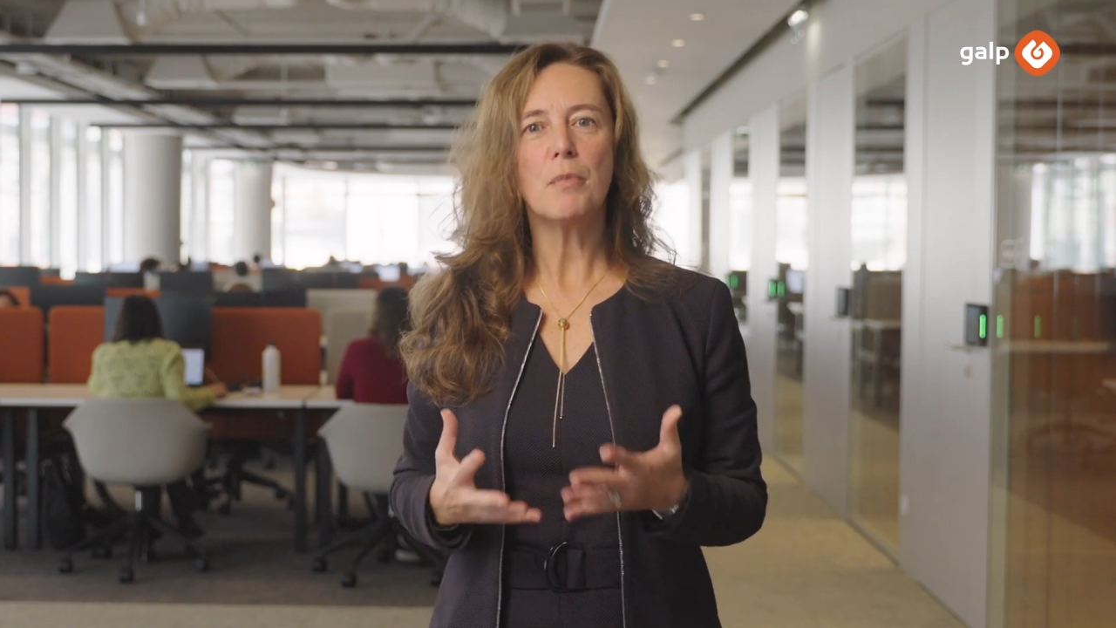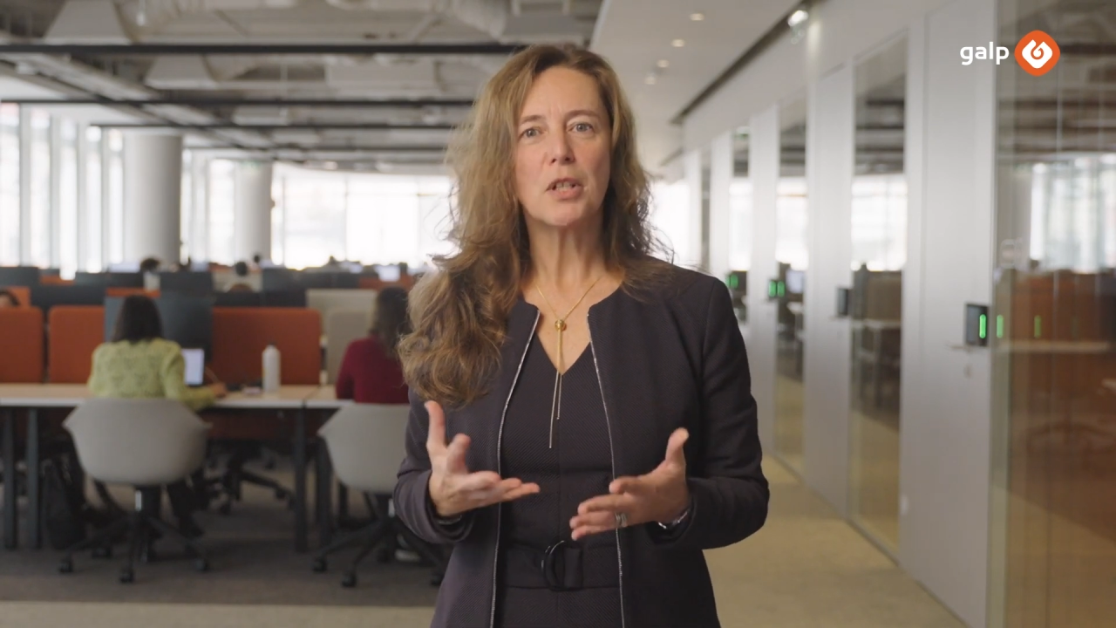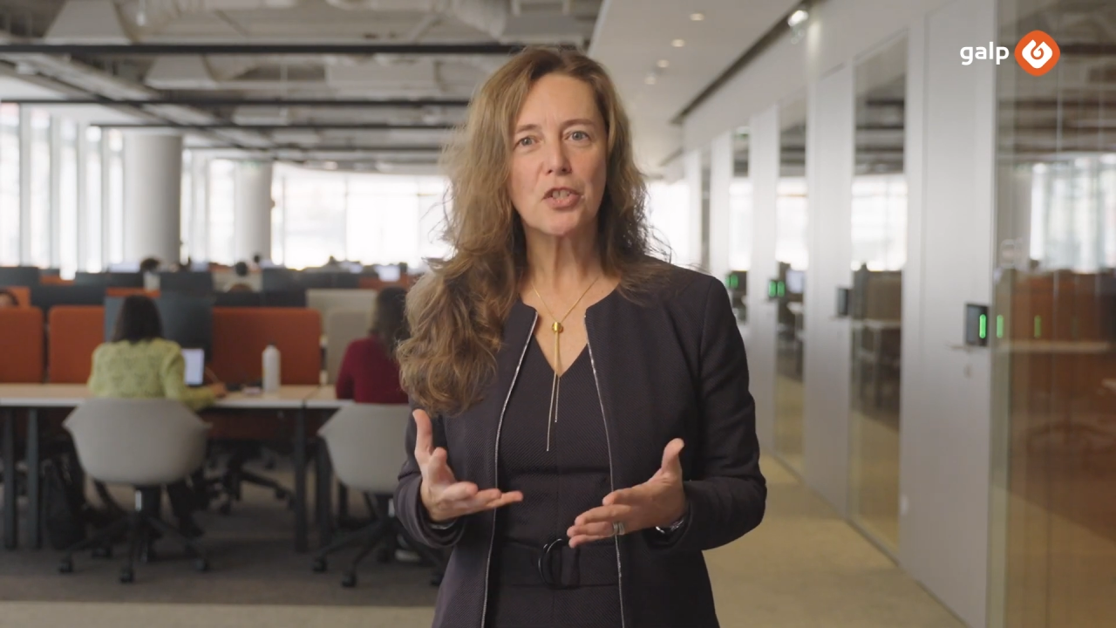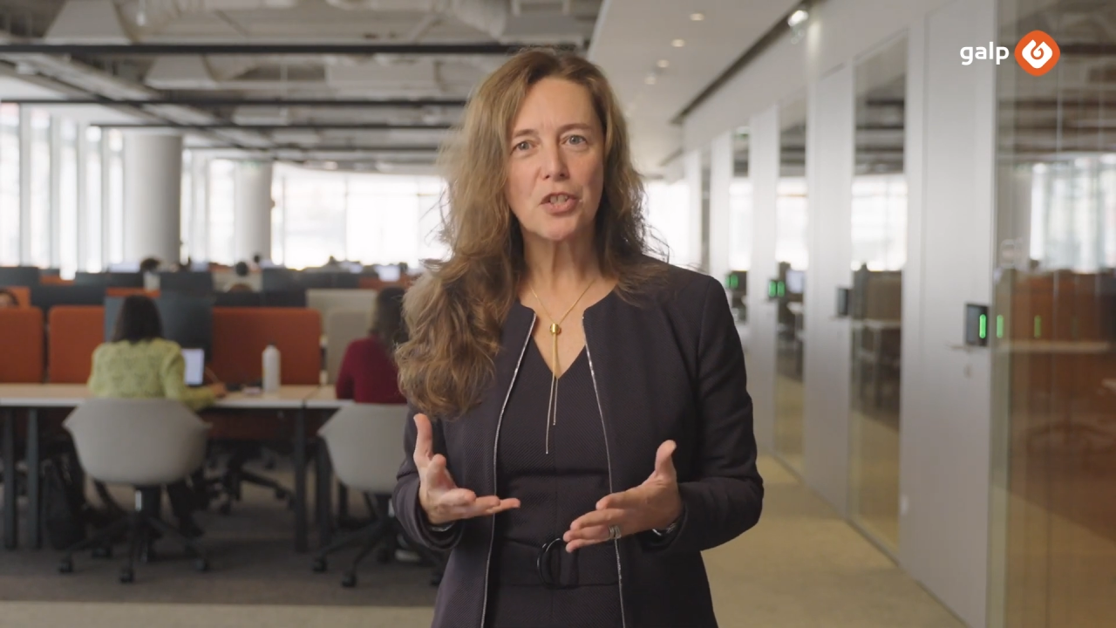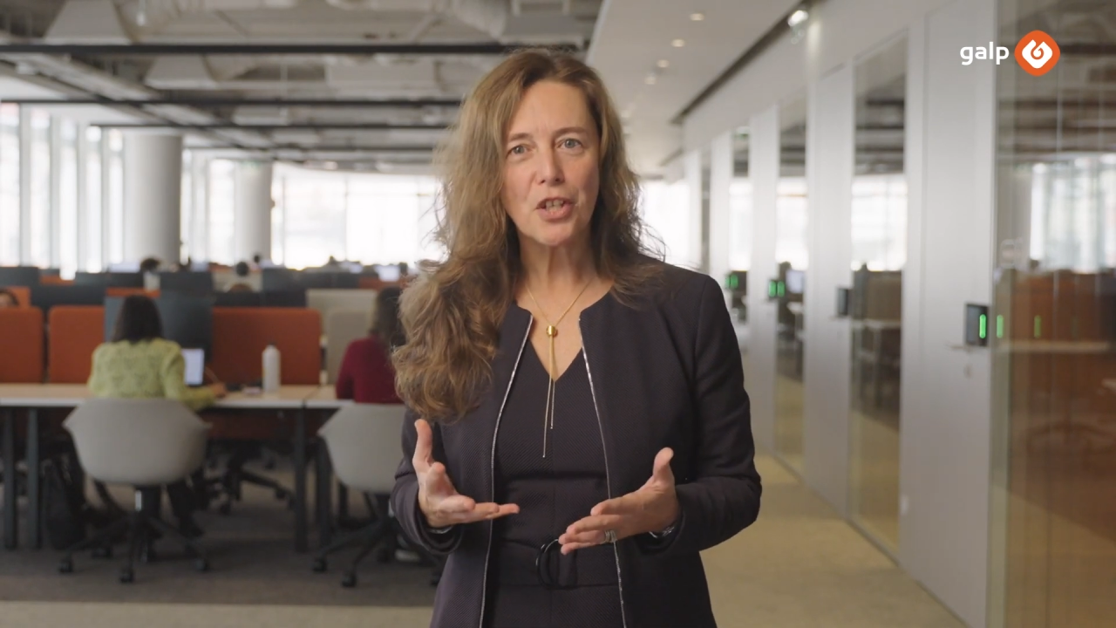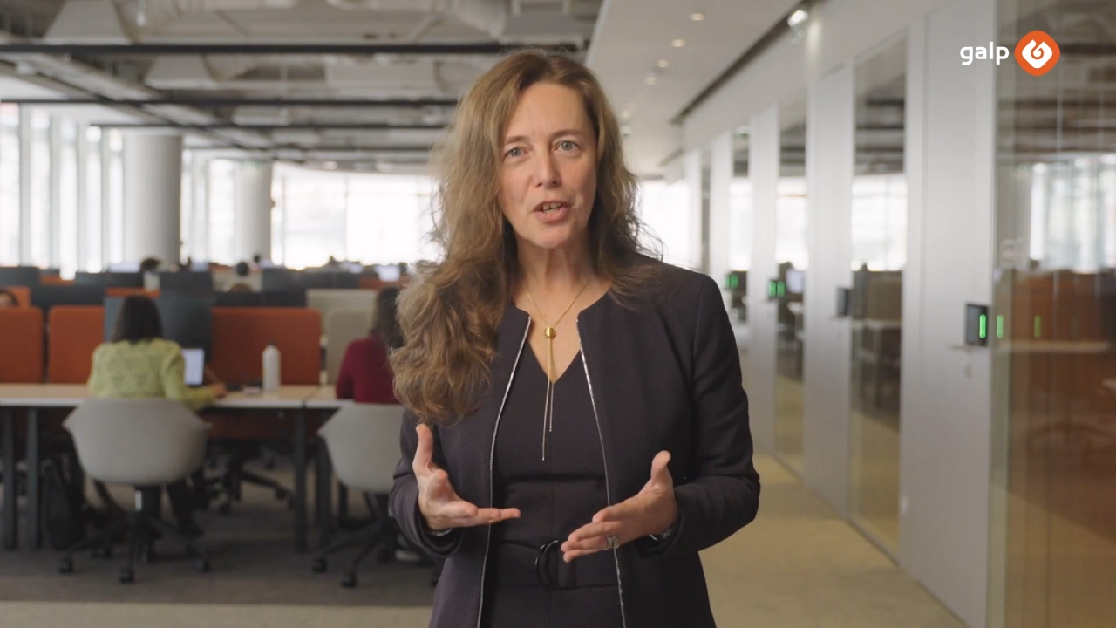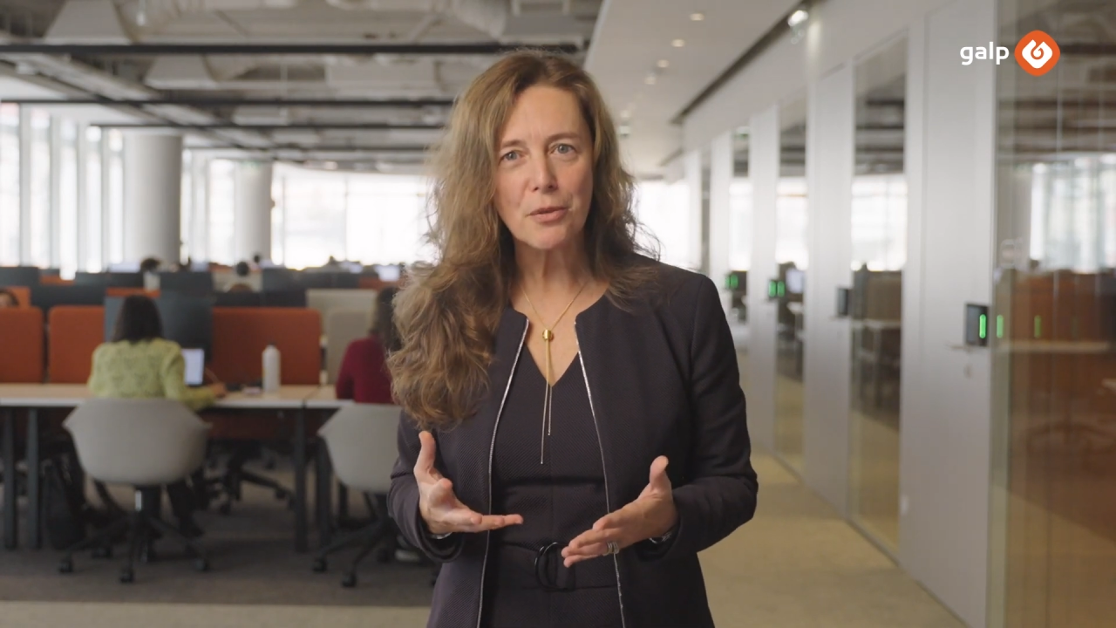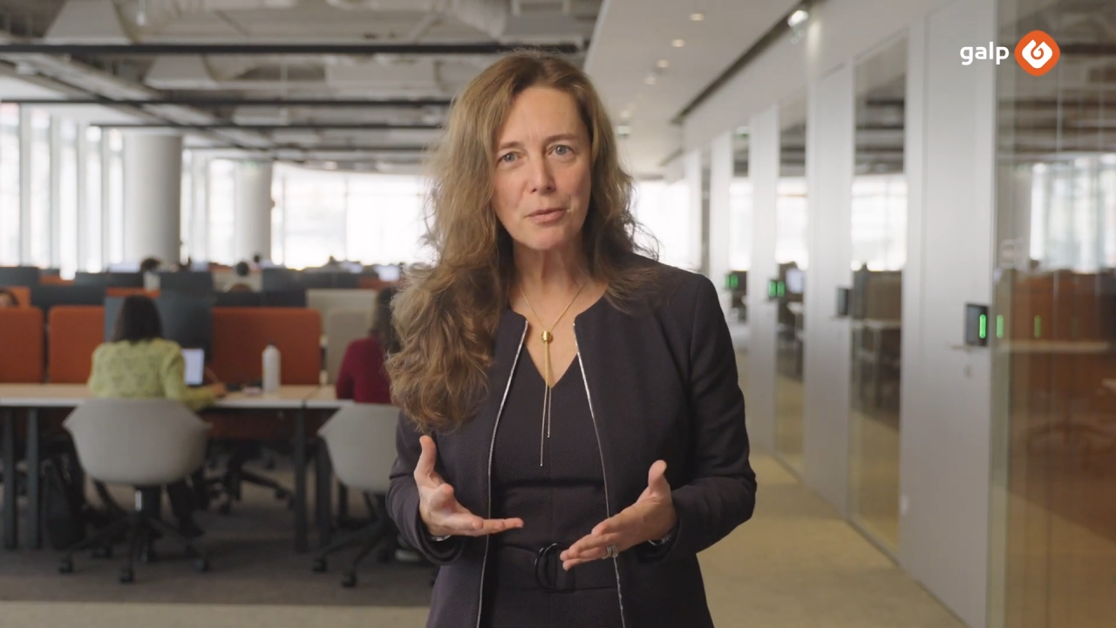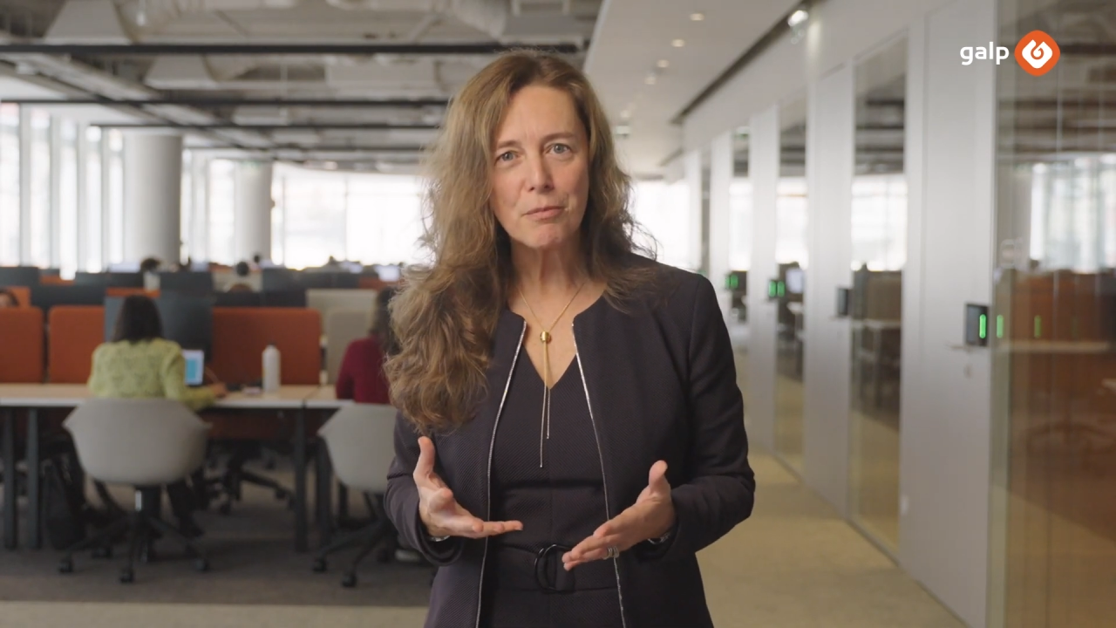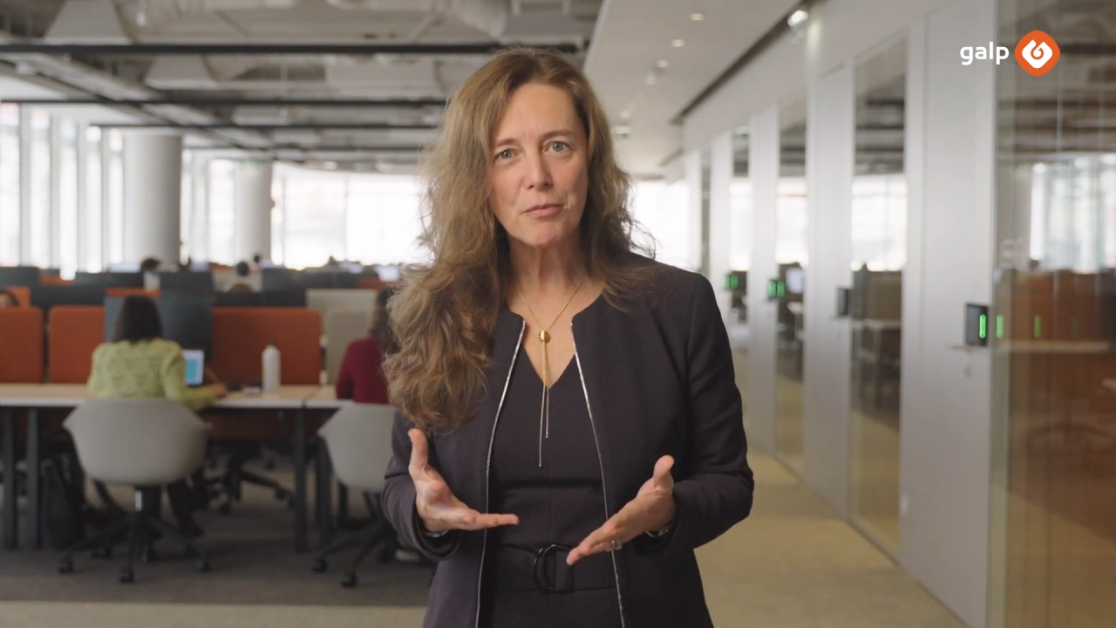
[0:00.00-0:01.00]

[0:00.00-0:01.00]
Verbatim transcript: months to go,